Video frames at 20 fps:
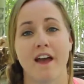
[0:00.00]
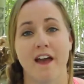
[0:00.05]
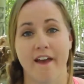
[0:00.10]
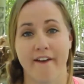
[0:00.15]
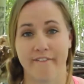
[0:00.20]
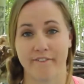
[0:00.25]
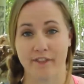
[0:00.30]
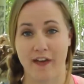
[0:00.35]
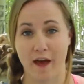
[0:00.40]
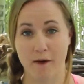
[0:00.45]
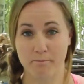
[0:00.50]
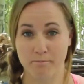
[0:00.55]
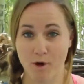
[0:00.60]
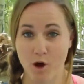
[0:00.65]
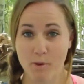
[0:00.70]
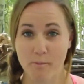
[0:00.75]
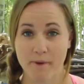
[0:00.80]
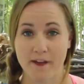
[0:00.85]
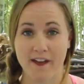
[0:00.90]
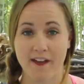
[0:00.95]
in that
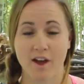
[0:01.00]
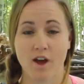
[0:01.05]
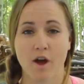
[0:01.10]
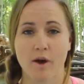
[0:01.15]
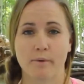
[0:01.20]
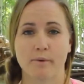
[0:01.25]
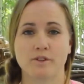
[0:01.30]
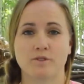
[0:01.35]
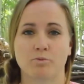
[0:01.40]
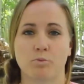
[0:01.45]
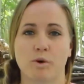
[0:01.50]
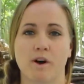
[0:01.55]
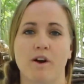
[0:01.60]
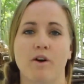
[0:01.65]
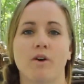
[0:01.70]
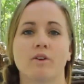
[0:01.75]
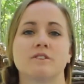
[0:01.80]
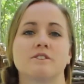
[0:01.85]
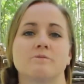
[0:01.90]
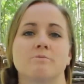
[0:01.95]
moment was what
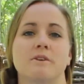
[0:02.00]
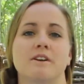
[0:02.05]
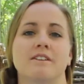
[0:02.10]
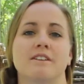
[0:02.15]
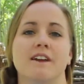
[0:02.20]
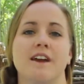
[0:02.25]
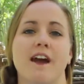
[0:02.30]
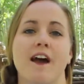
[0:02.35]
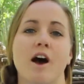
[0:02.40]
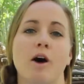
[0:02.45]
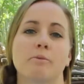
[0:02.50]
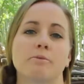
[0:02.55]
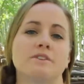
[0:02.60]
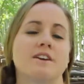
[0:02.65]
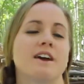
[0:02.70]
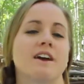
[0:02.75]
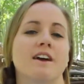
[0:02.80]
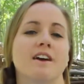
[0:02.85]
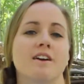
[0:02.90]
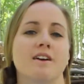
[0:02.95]
ultimately helped
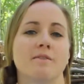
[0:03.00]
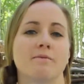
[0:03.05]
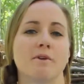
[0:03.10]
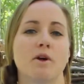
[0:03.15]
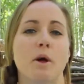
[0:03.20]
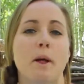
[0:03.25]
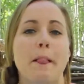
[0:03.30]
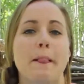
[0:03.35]
him